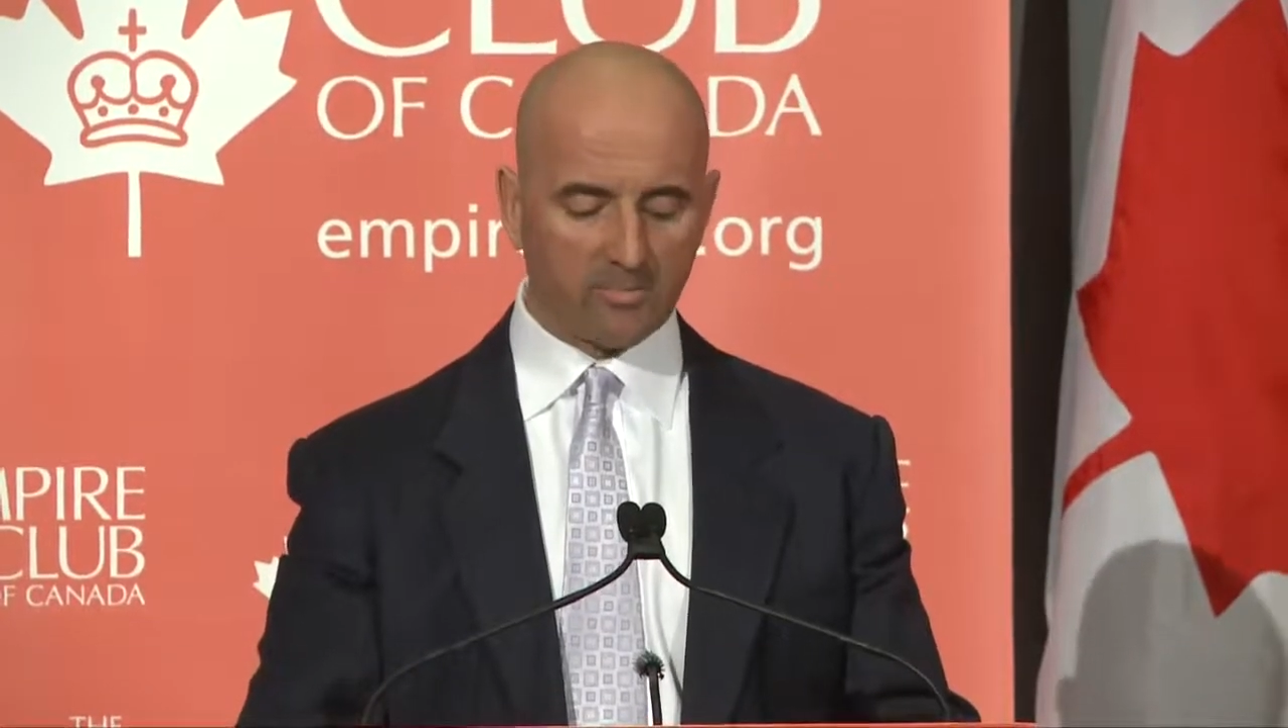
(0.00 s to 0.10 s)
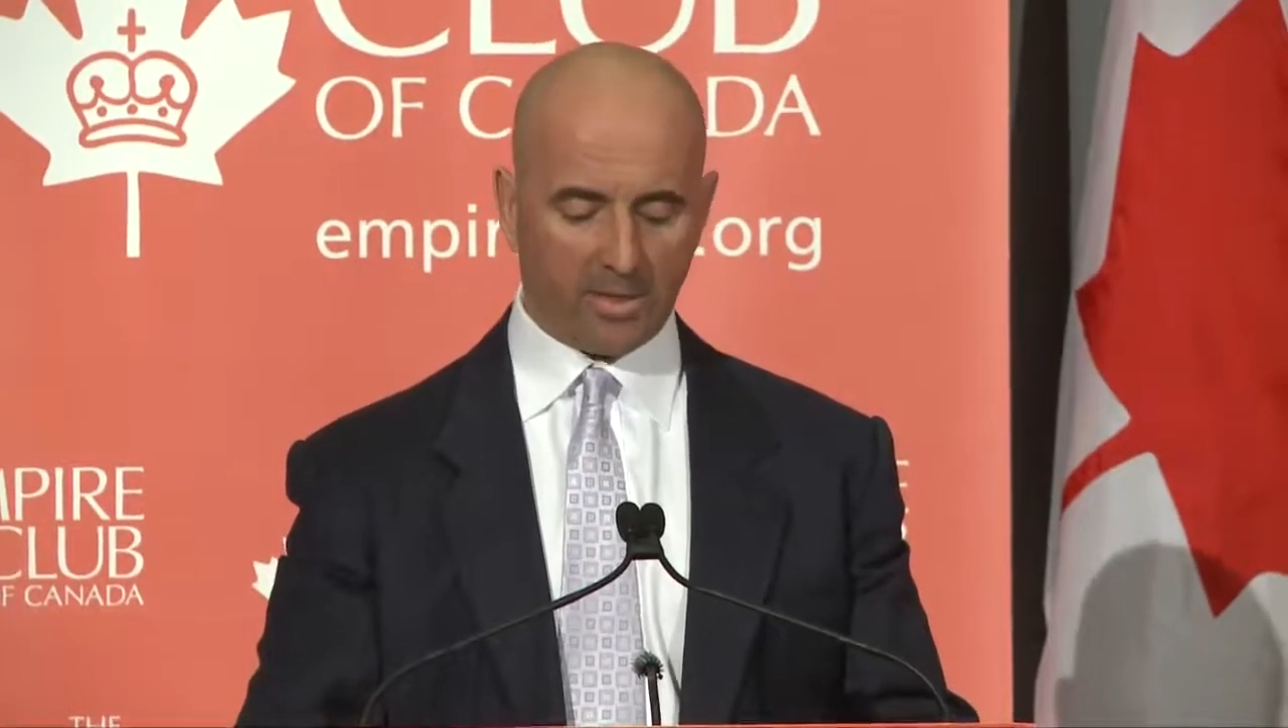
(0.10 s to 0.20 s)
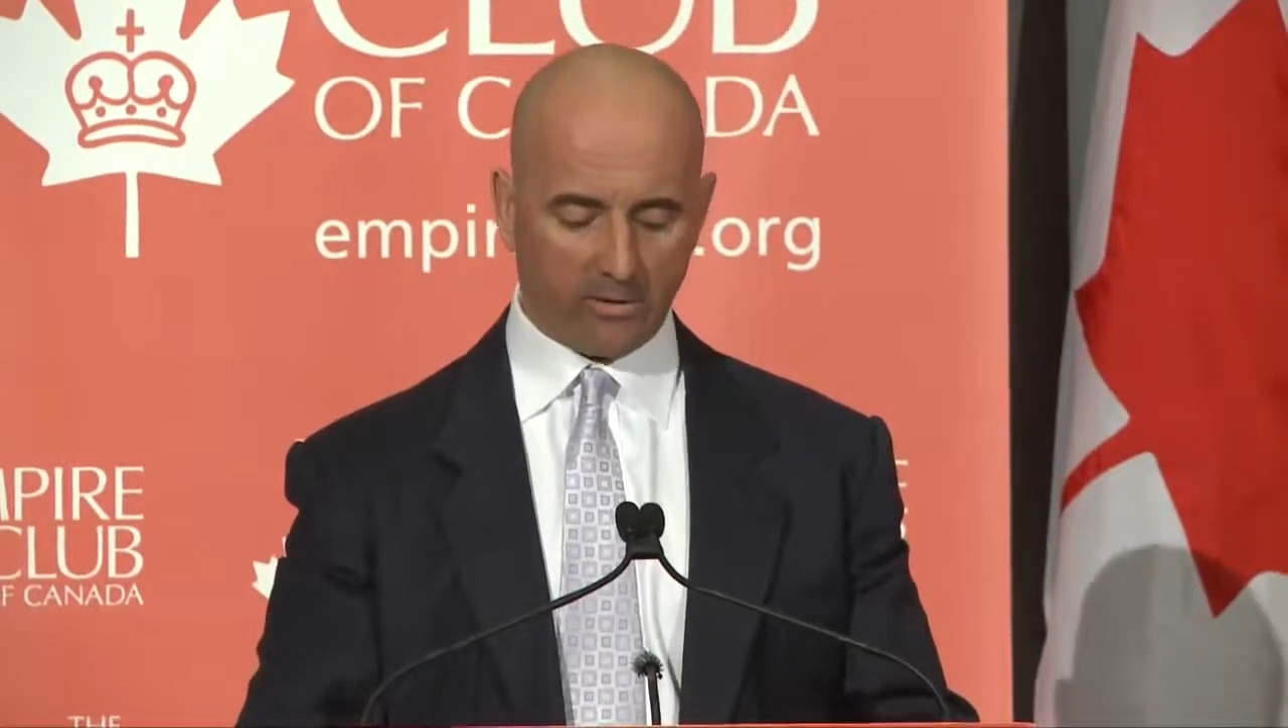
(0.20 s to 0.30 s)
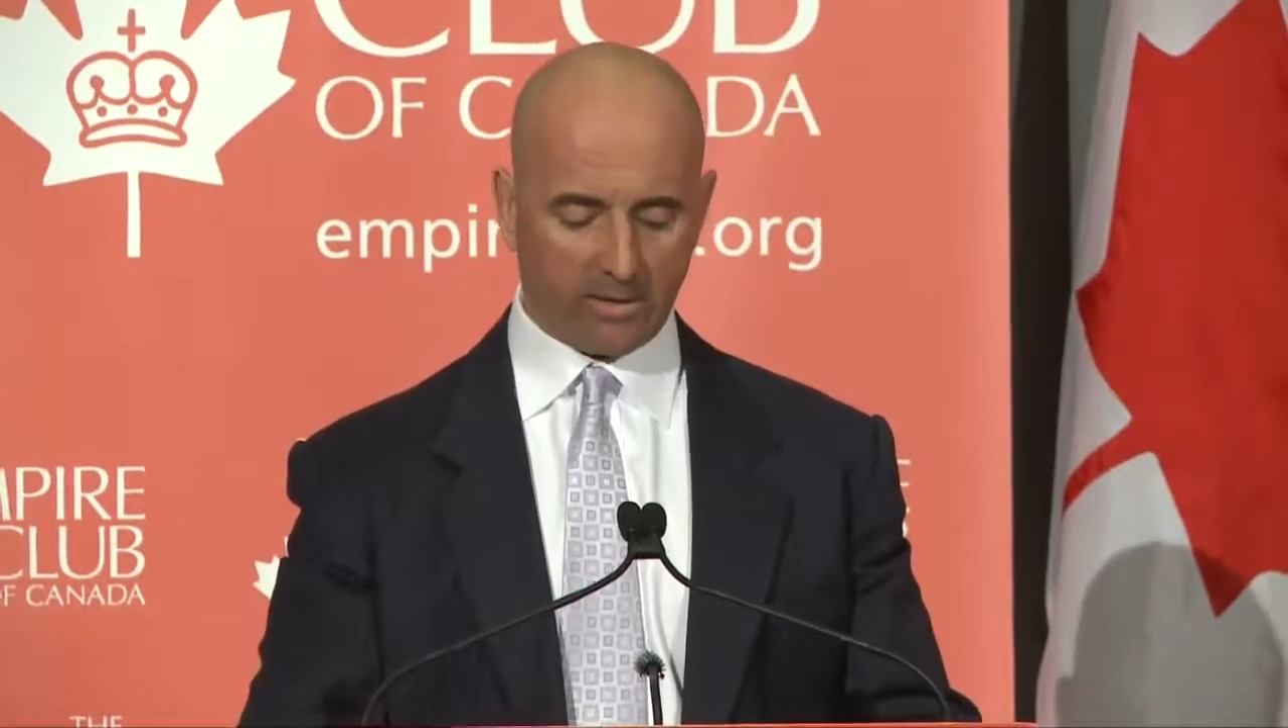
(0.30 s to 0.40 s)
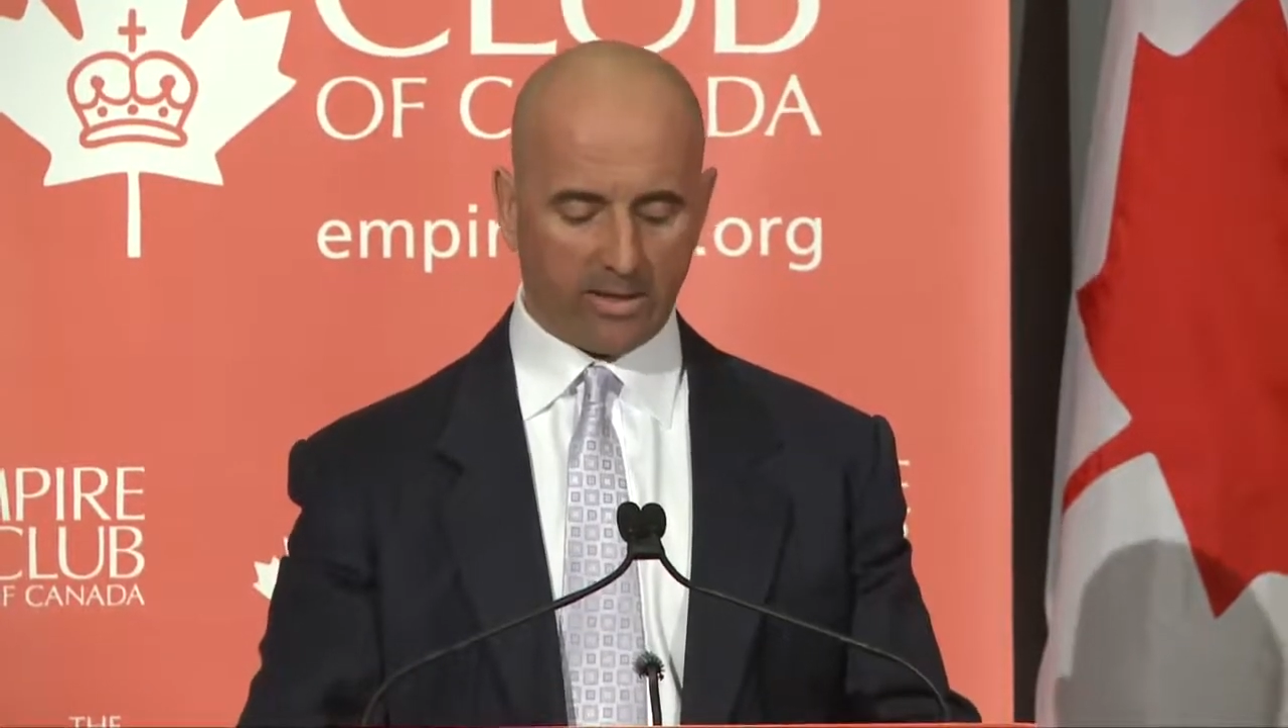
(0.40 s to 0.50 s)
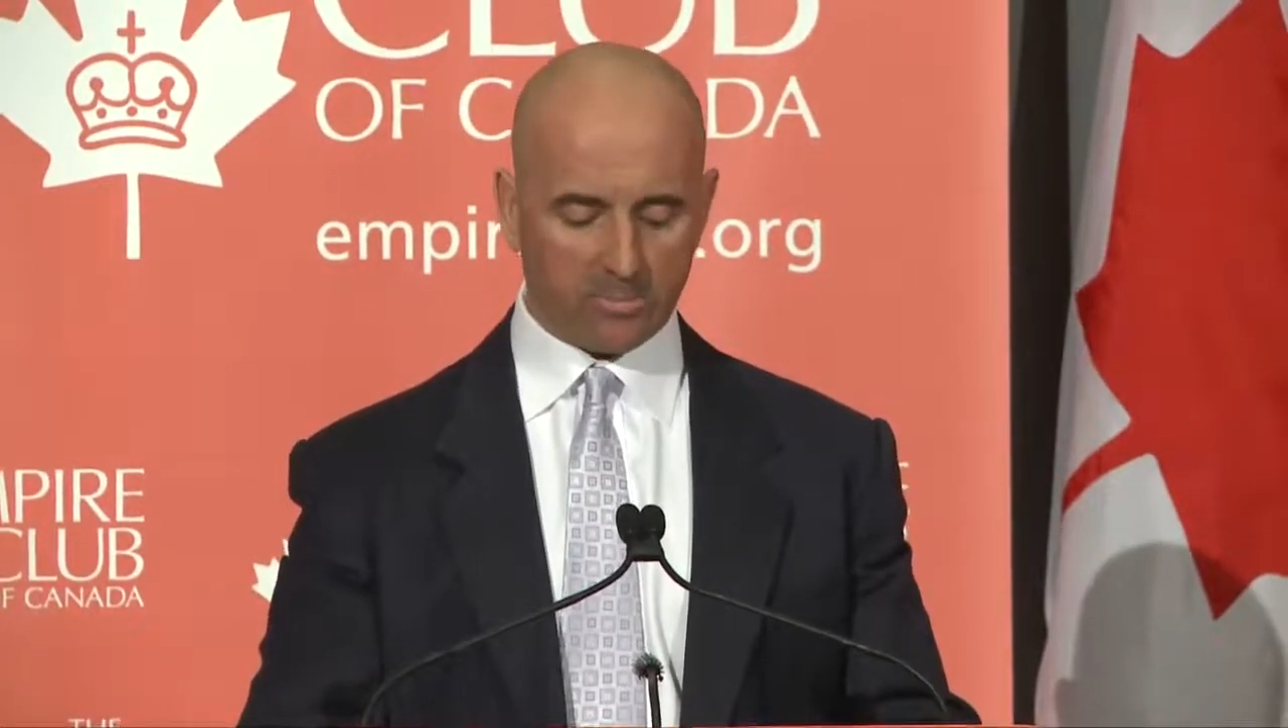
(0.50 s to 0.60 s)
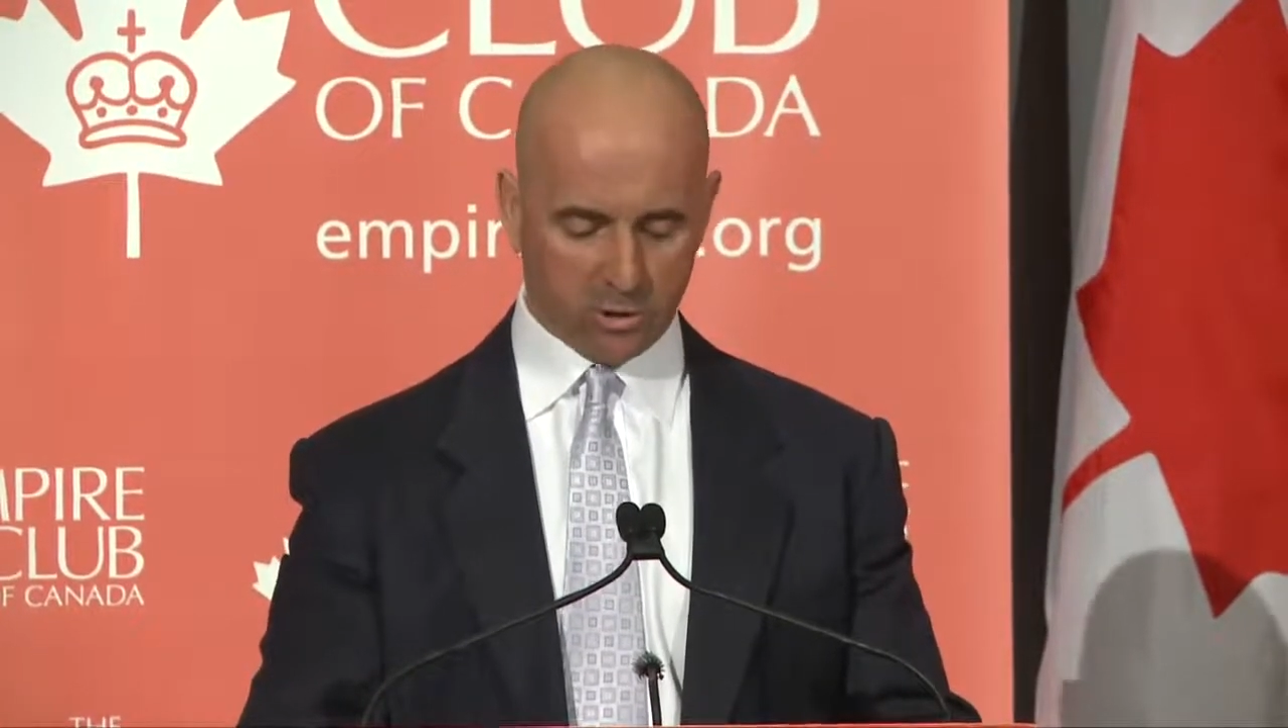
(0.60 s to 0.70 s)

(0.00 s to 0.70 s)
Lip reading: paradigm